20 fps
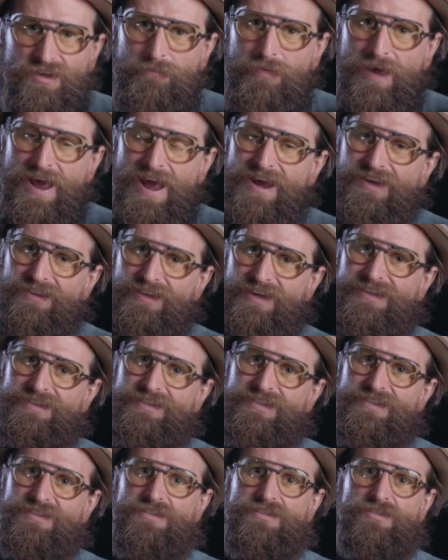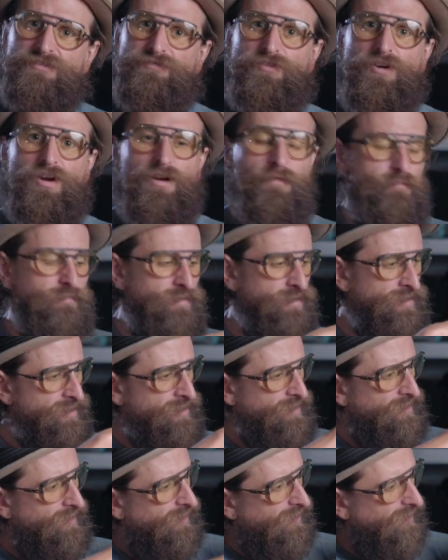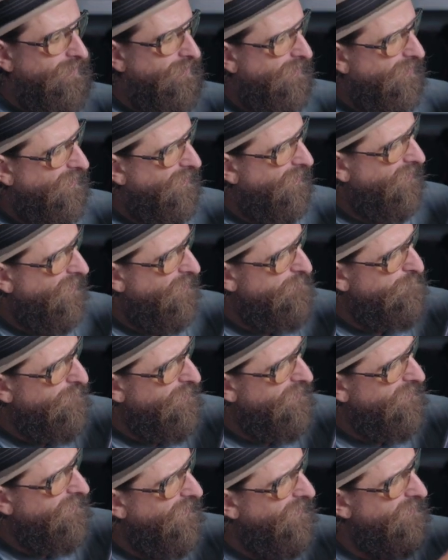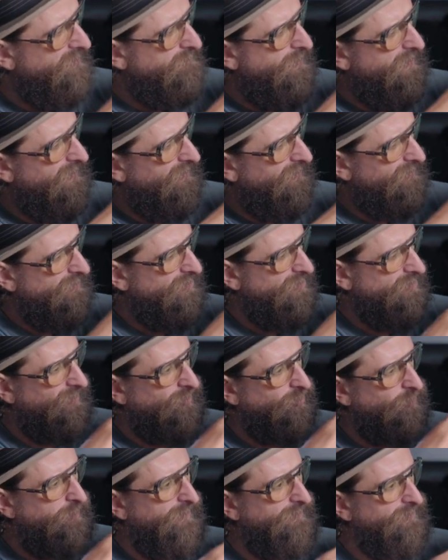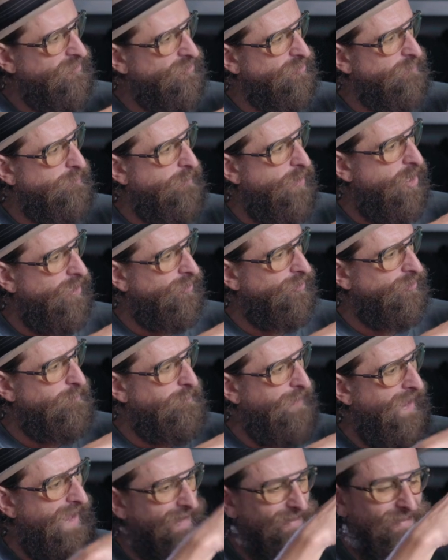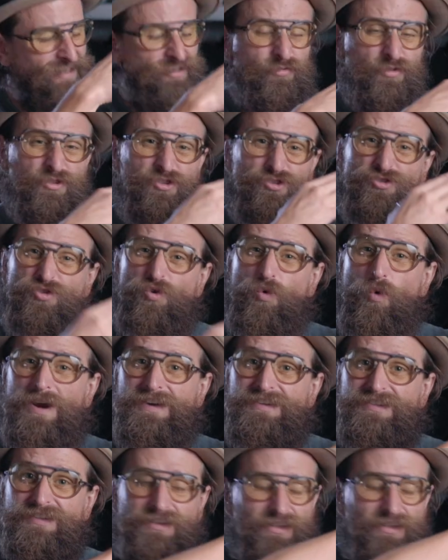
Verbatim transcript: a bag like this, it's from uh, a company that is making a little bit of a smaller bag. This one's 20